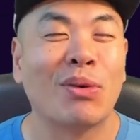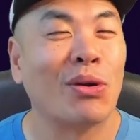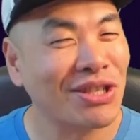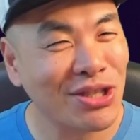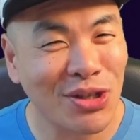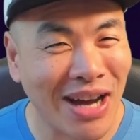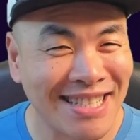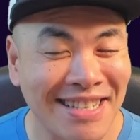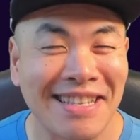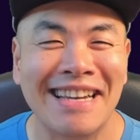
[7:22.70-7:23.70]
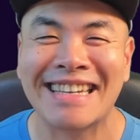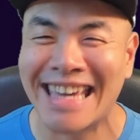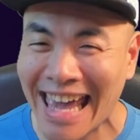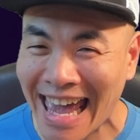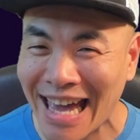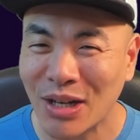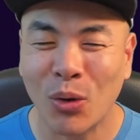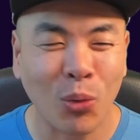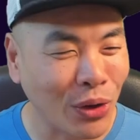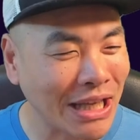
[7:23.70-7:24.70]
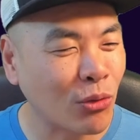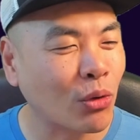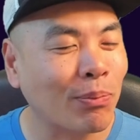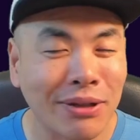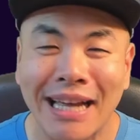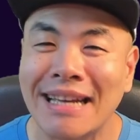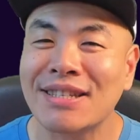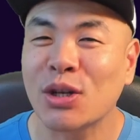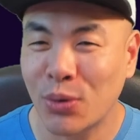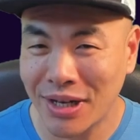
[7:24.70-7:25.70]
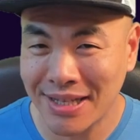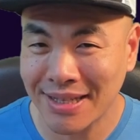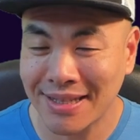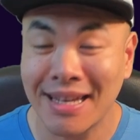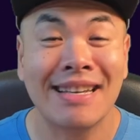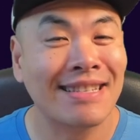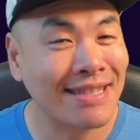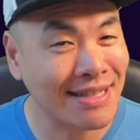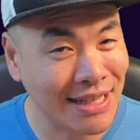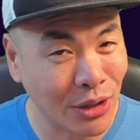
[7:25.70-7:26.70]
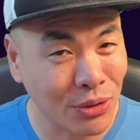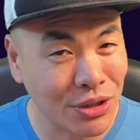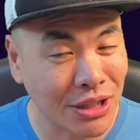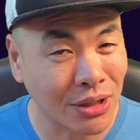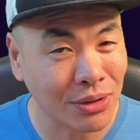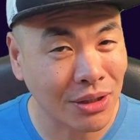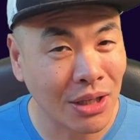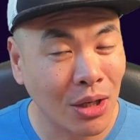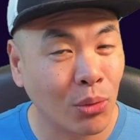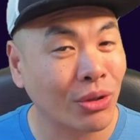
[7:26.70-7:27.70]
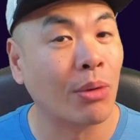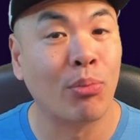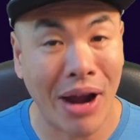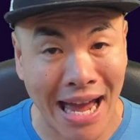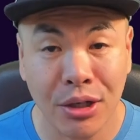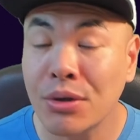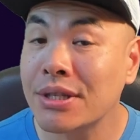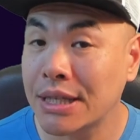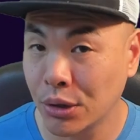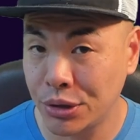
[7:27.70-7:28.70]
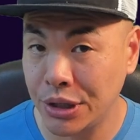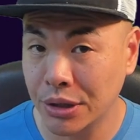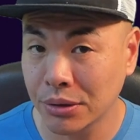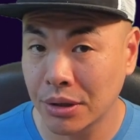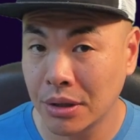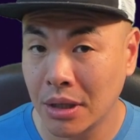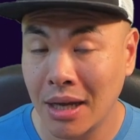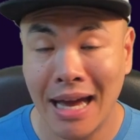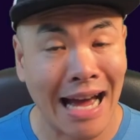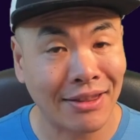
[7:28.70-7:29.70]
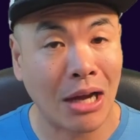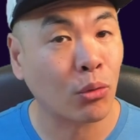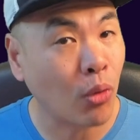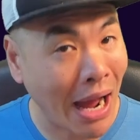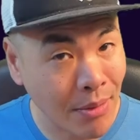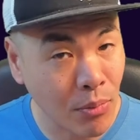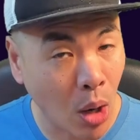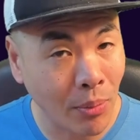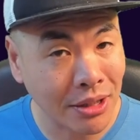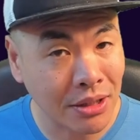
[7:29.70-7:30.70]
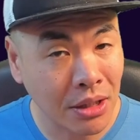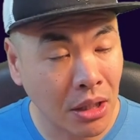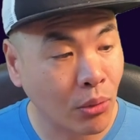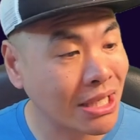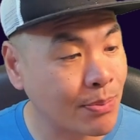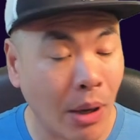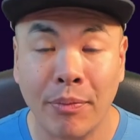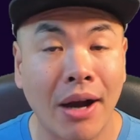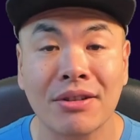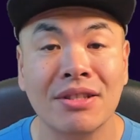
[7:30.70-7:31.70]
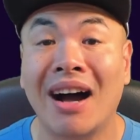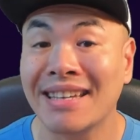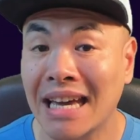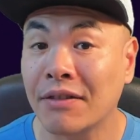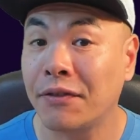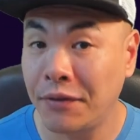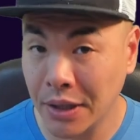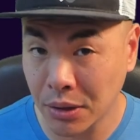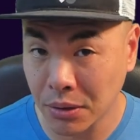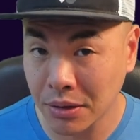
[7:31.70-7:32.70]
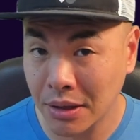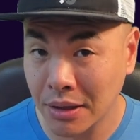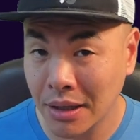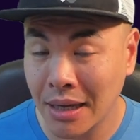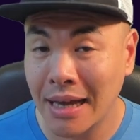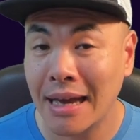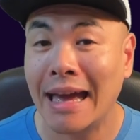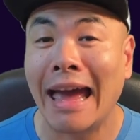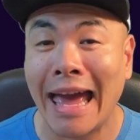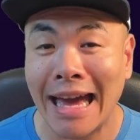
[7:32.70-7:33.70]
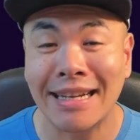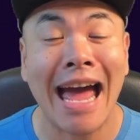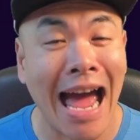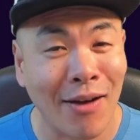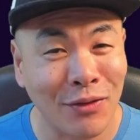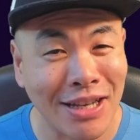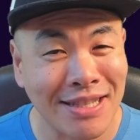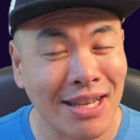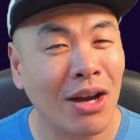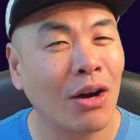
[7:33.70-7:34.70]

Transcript: my question to you guys is, can we replace Krisk's skill shield with a brand new skill shield at that right moment when his buff bar is not yet filled and have this